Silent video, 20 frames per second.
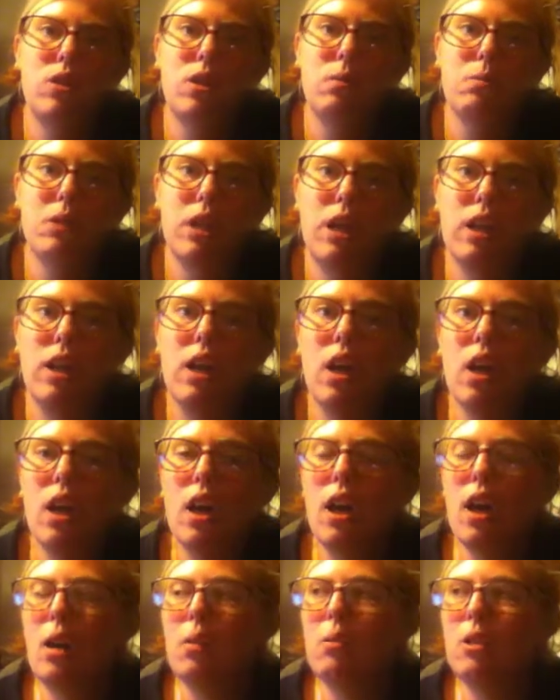something.
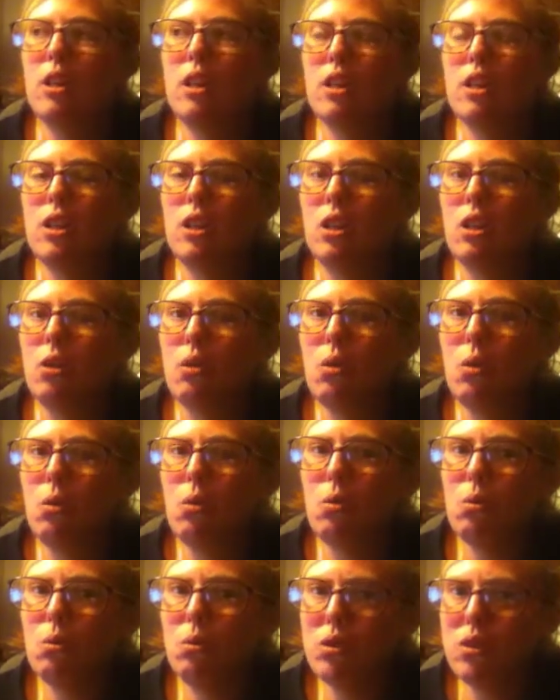I mean,
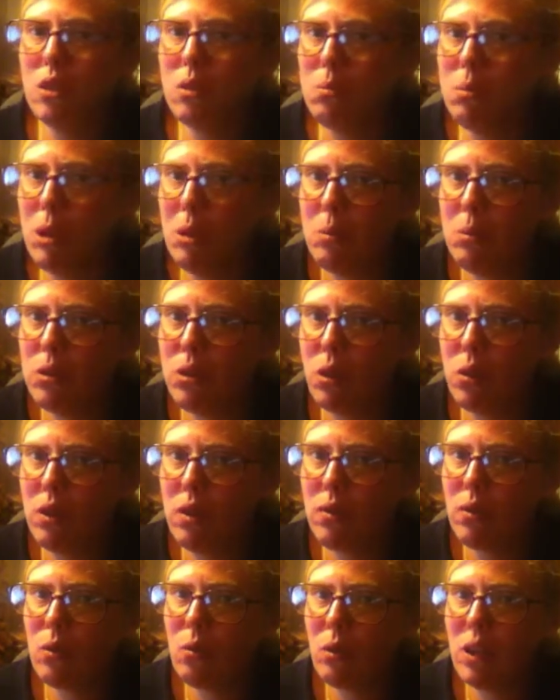some people don't
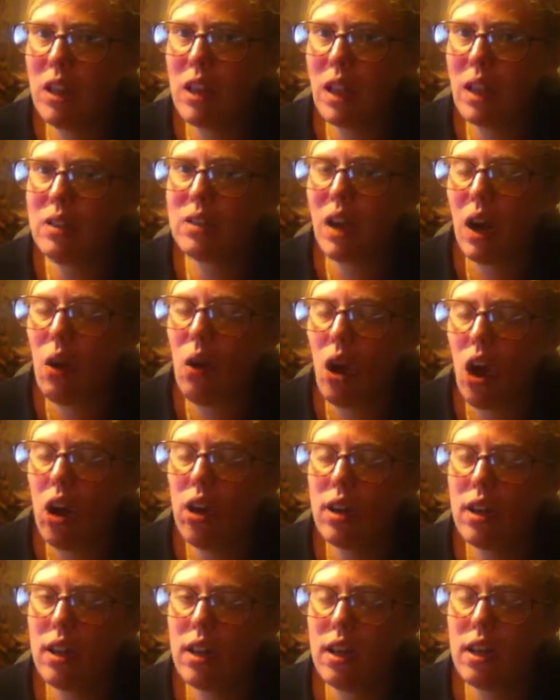even realize how
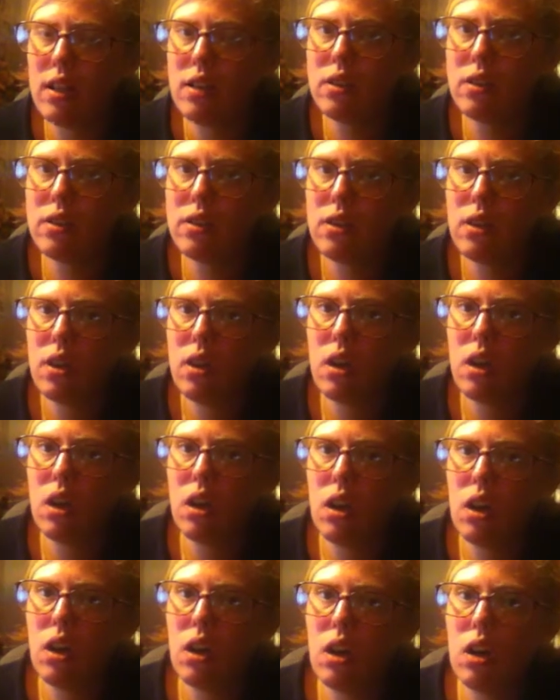hard it is
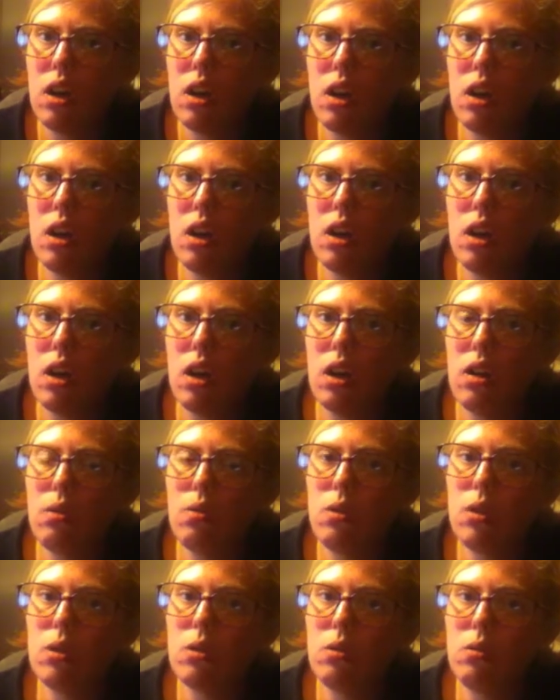
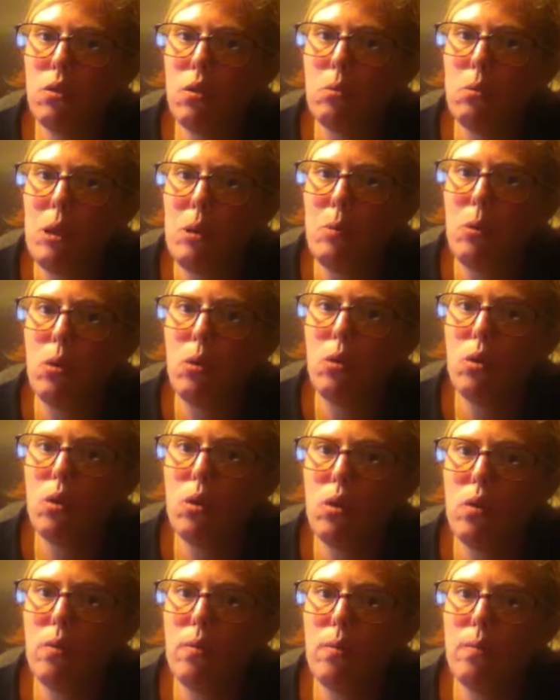for people,
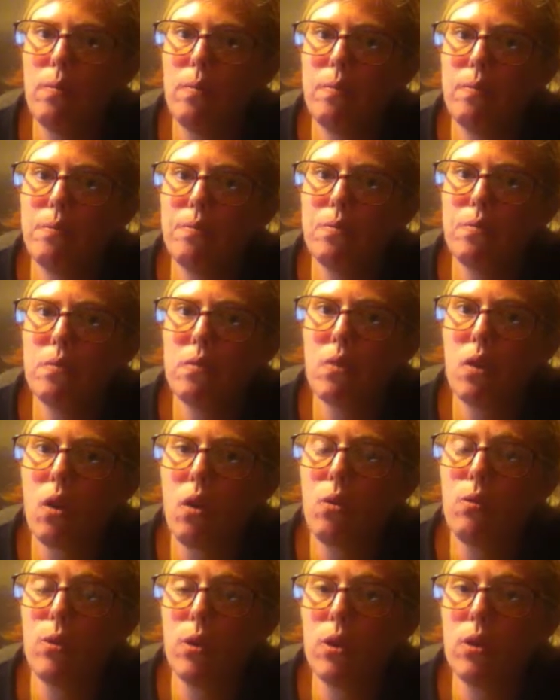
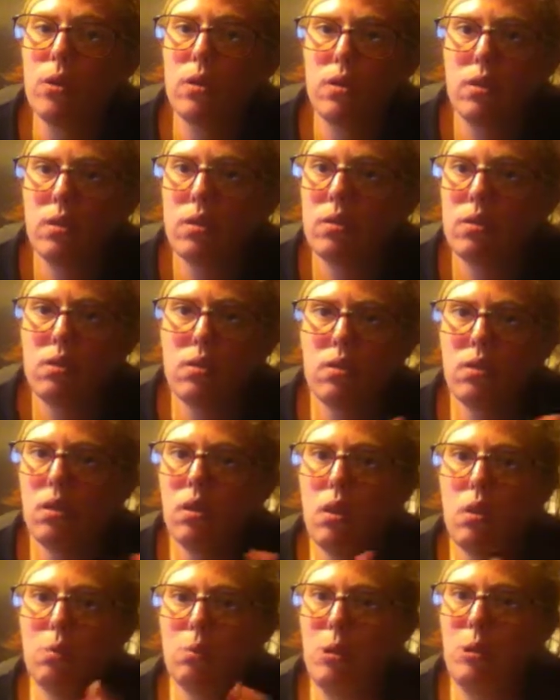or for
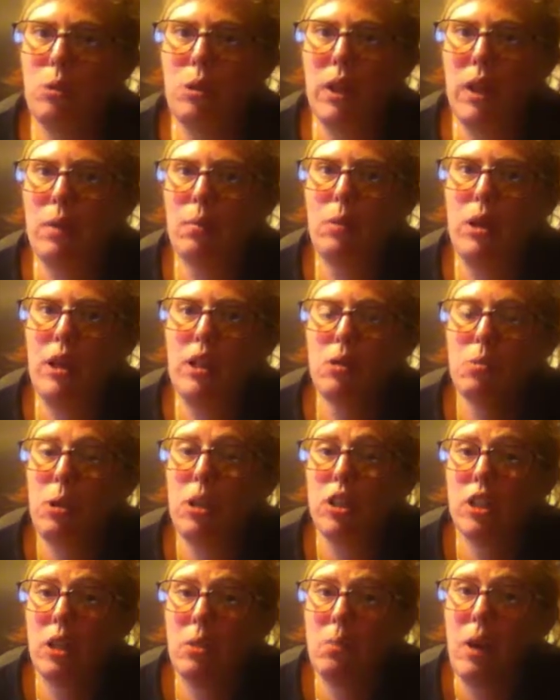people like me,
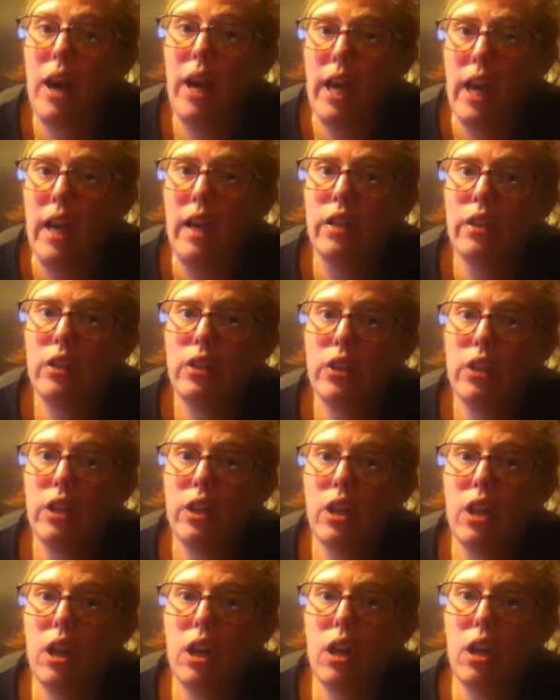especially my age,
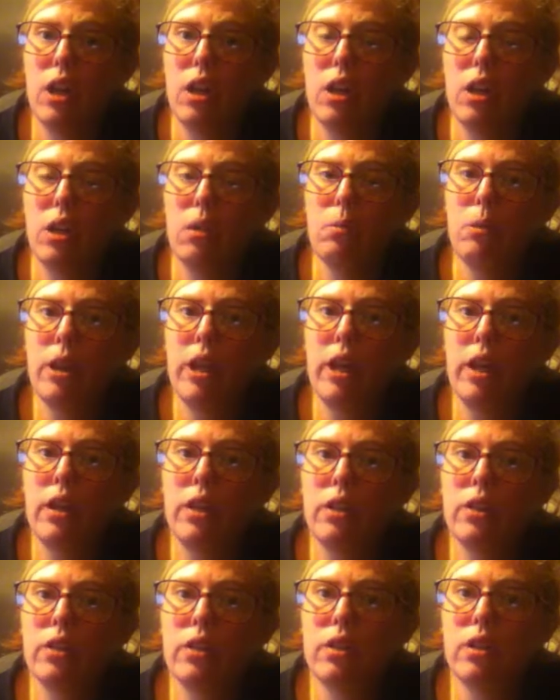
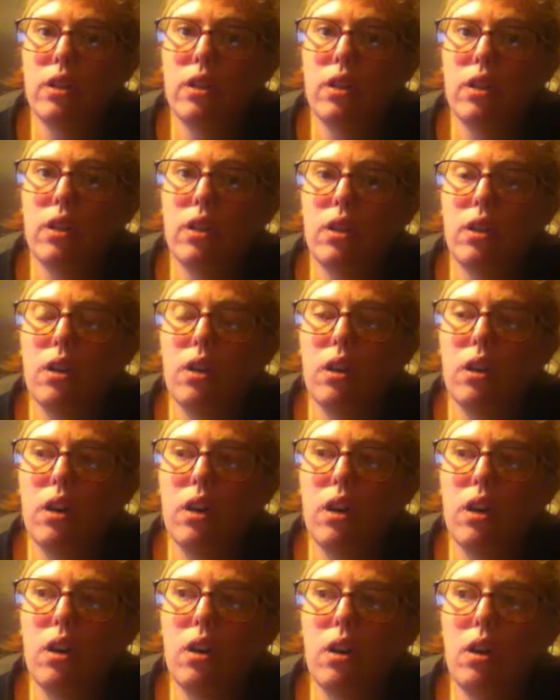because
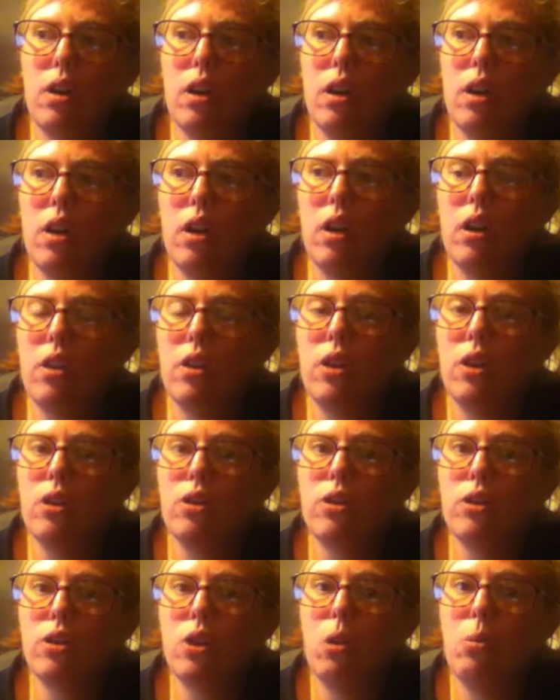
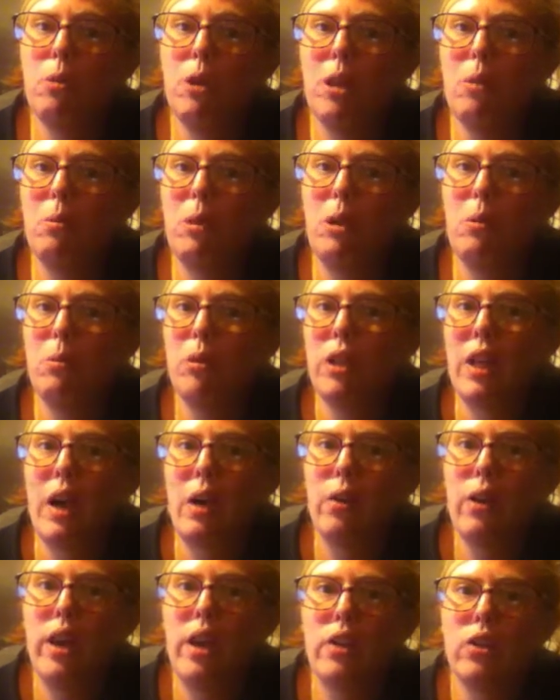there's so many people
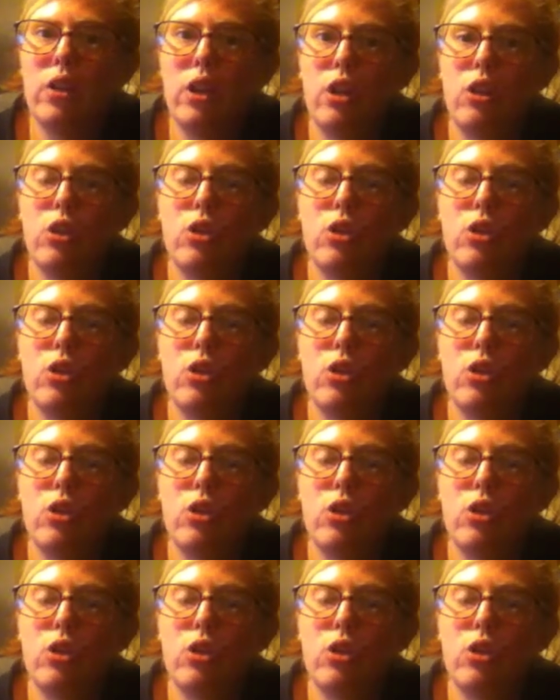nowadays that are